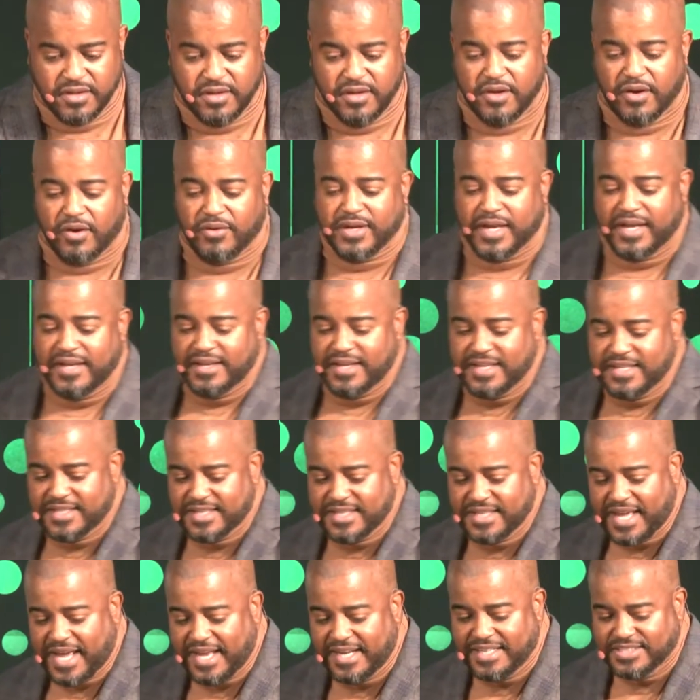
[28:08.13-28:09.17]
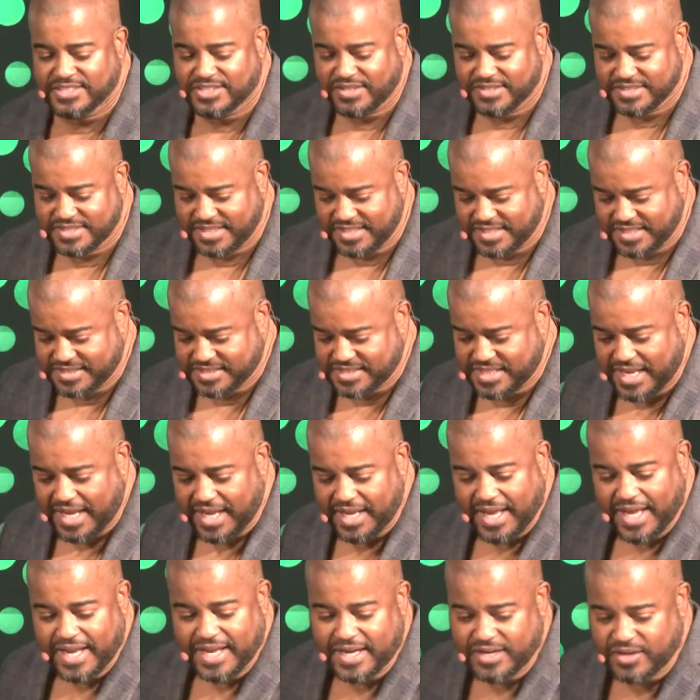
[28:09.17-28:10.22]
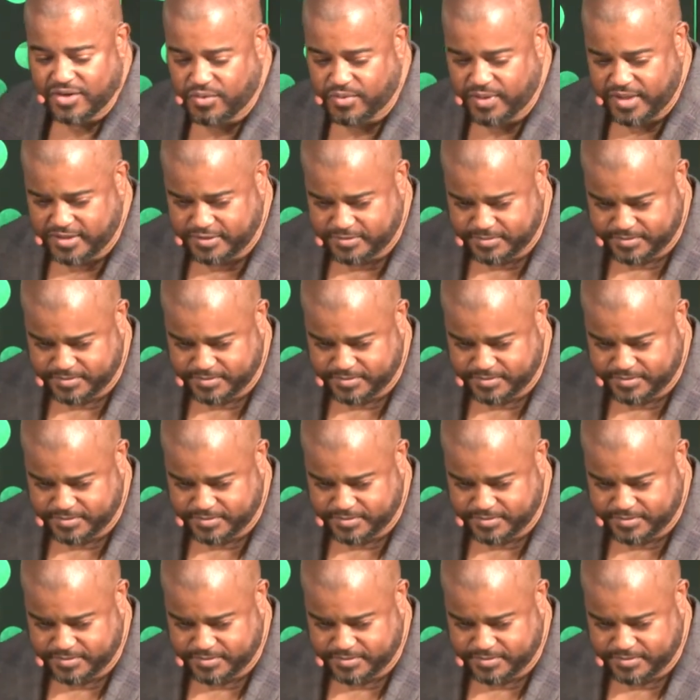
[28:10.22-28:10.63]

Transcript: Okay, let, let, I need y'all to see this. I, I got to quit.